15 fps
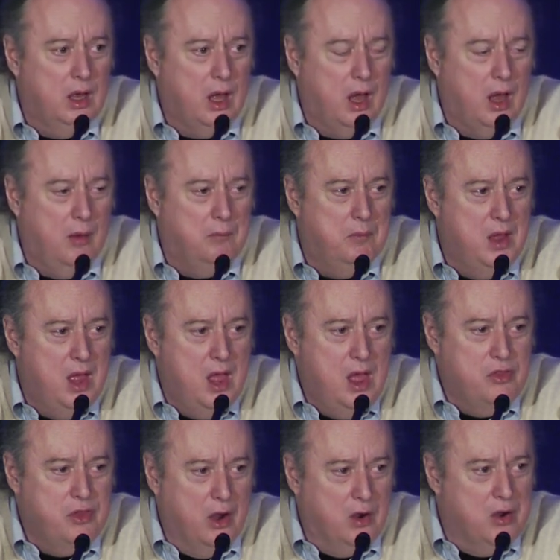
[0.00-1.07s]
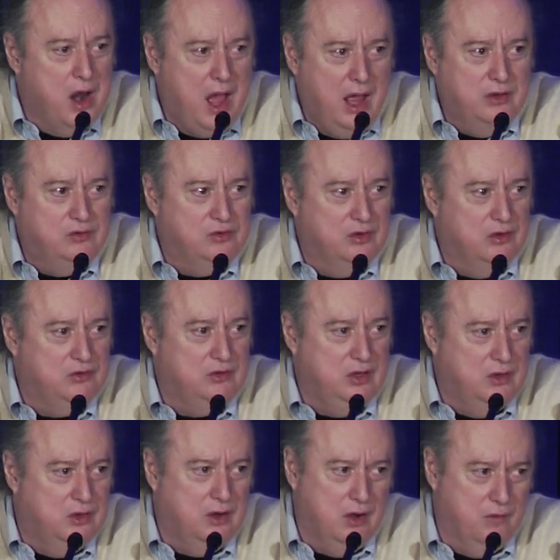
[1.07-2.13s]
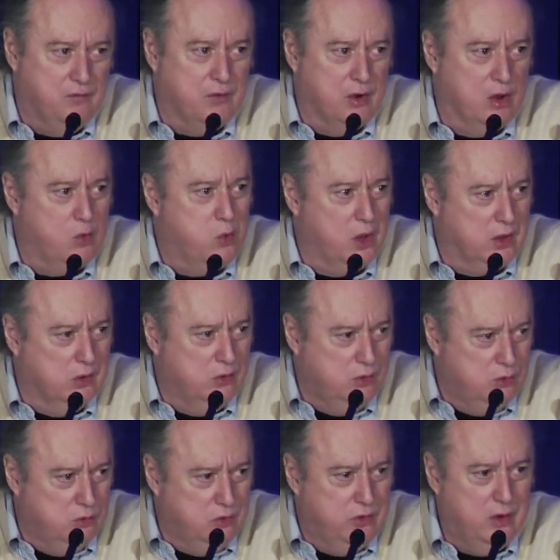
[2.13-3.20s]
Um, they're not just in there for a quick loot.